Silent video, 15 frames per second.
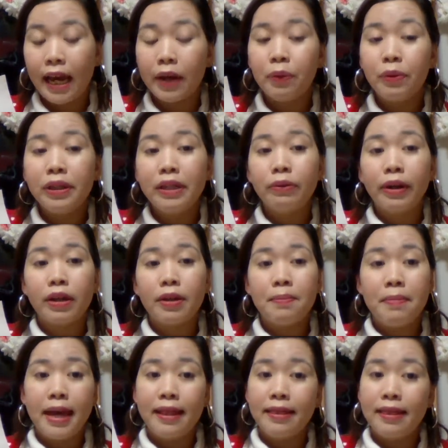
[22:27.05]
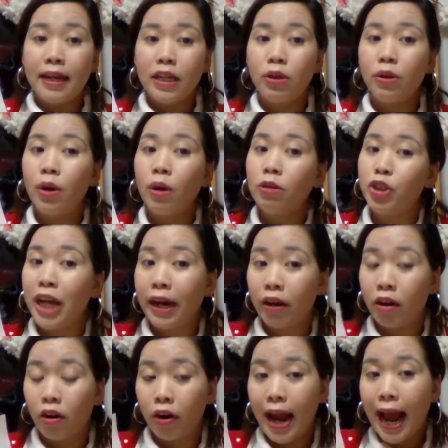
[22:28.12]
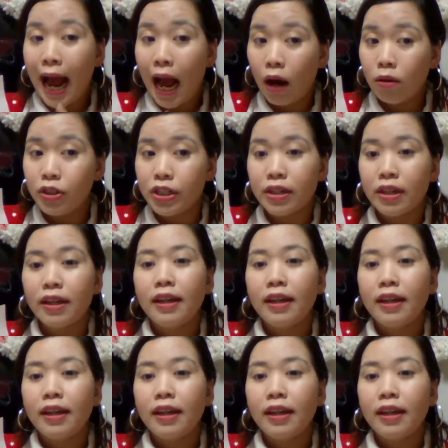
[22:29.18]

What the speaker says: I really recommend that you go check her out.